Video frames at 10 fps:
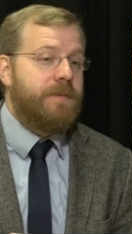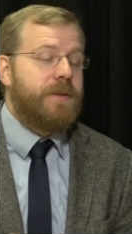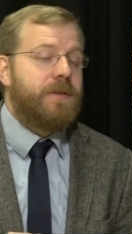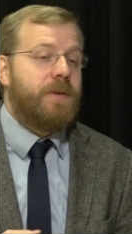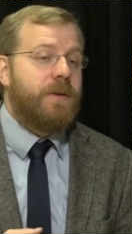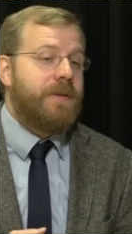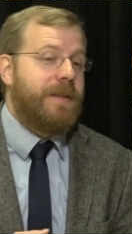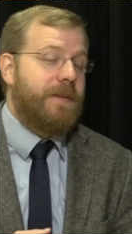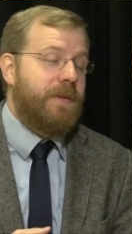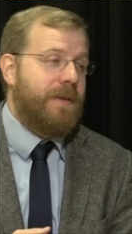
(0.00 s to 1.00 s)
we, we
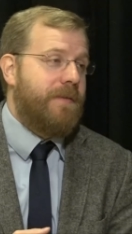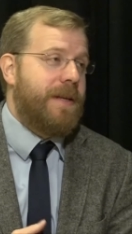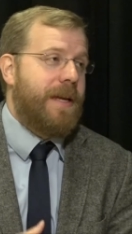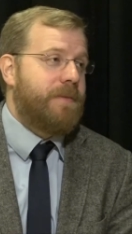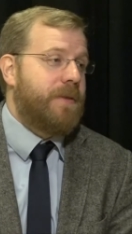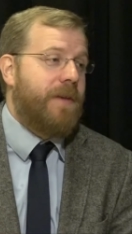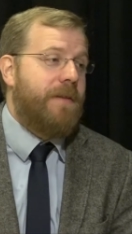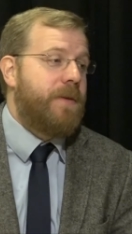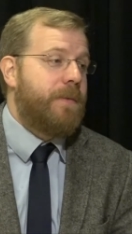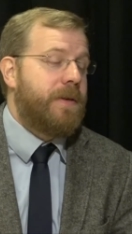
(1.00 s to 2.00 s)
certainly don't have the names of
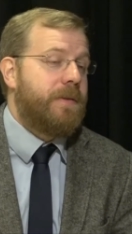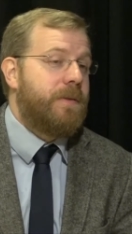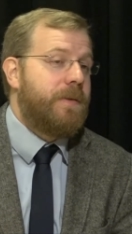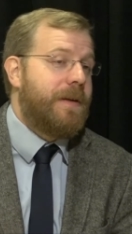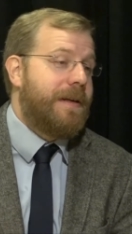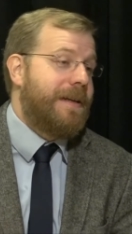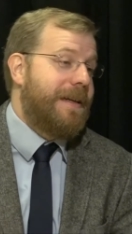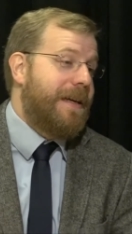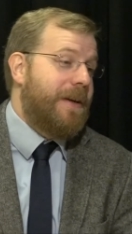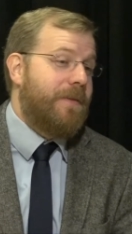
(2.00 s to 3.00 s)
everyone who, uh,
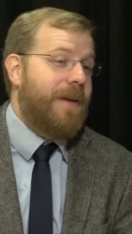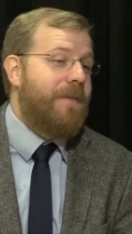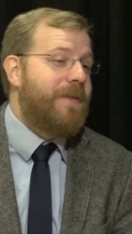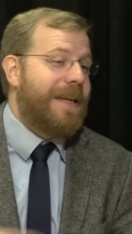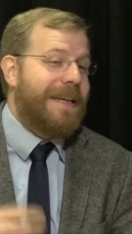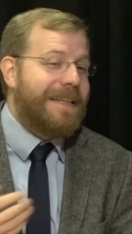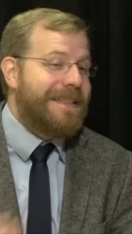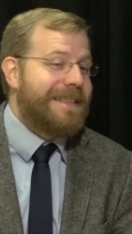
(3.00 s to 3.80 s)
of every